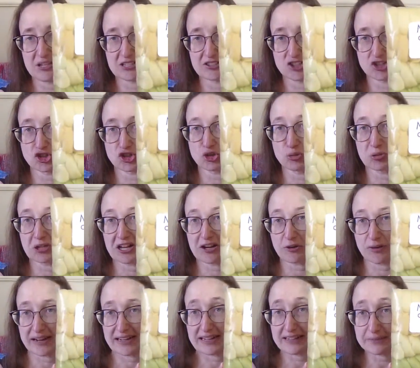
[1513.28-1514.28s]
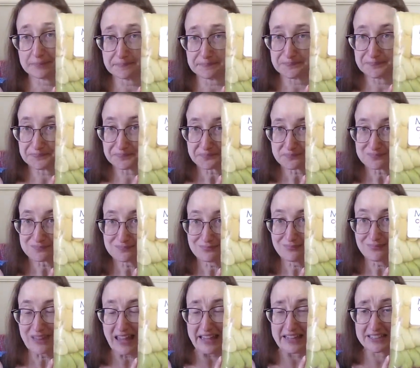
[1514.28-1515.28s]
as a 2-ply gradient
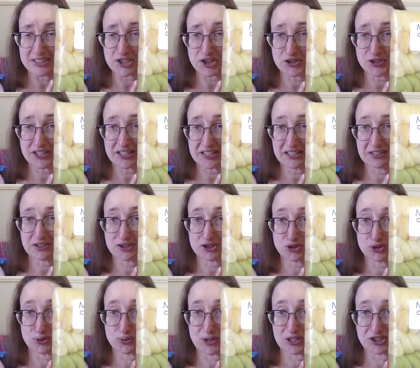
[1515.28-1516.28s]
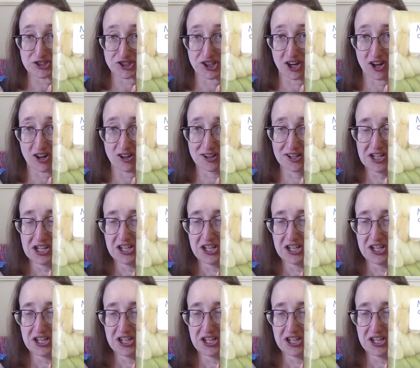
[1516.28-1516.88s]
and turn it into a shawl.